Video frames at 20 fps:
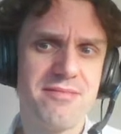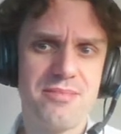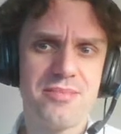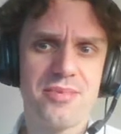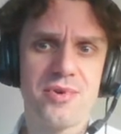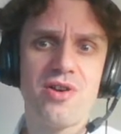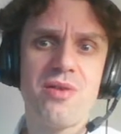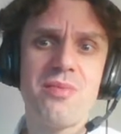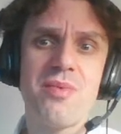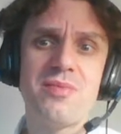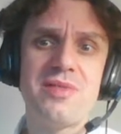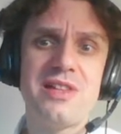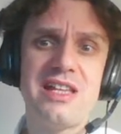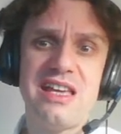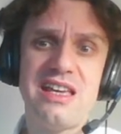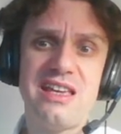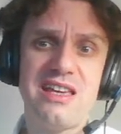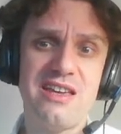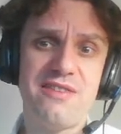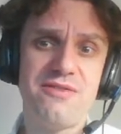
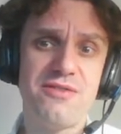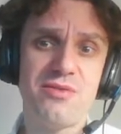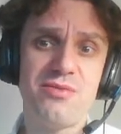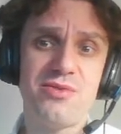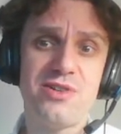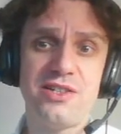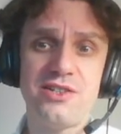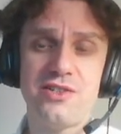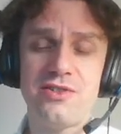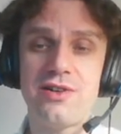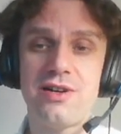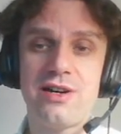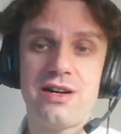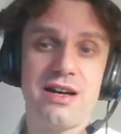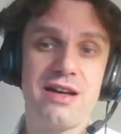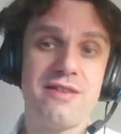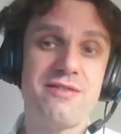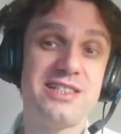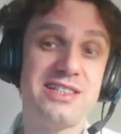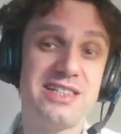probably if you want to
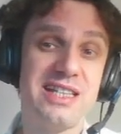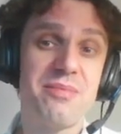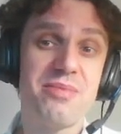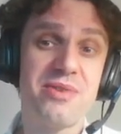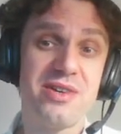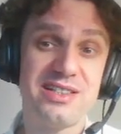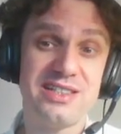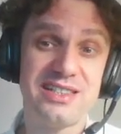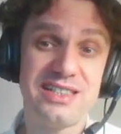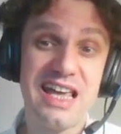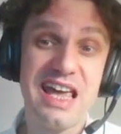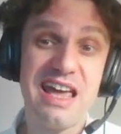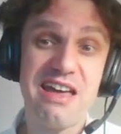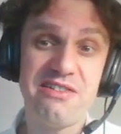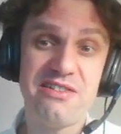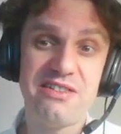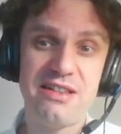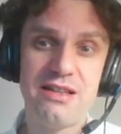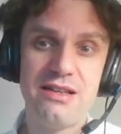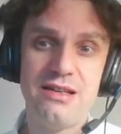have a separate
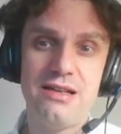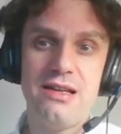scale,